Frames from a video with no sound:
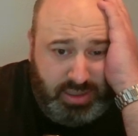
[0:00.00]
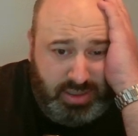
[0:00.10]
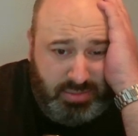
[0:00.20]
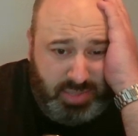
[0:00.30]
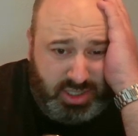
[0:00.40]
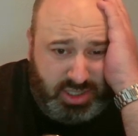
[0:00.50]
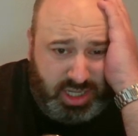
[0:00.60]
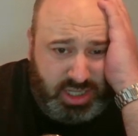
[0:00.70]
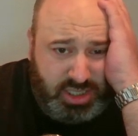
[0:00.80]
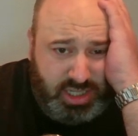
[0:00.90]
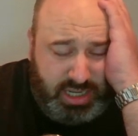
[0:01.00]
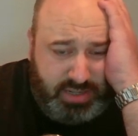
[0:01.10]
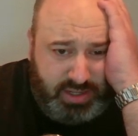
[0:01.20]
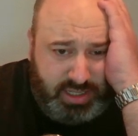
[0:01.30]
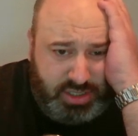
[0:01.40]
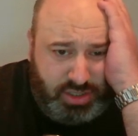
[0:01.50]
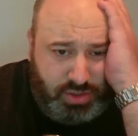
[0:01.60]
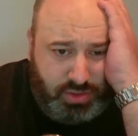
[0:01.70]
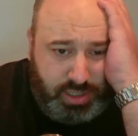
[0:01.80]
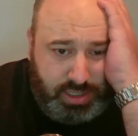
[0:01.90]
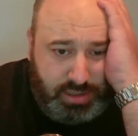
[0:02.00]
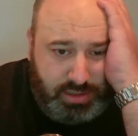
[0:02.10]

Because honestly, I think it's annoying.